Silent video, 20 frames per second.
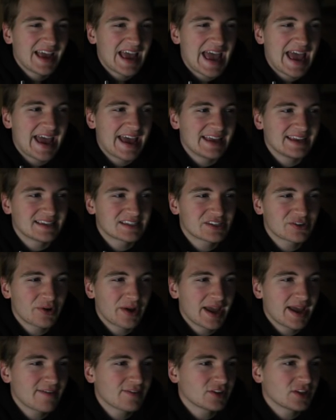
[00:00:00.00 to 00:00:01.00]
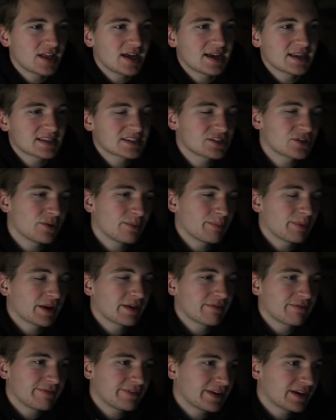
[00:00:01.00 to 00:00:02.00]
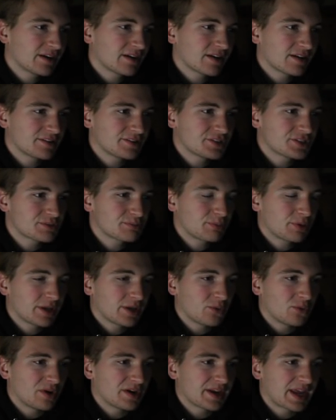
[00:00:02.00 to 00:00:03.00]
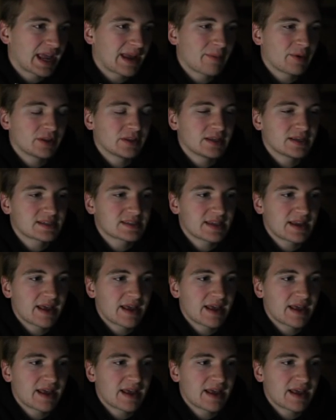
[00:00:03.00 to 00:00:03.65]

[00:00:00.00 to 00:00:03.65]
And so I have a loss, so, but I figured I'll just play one game on this,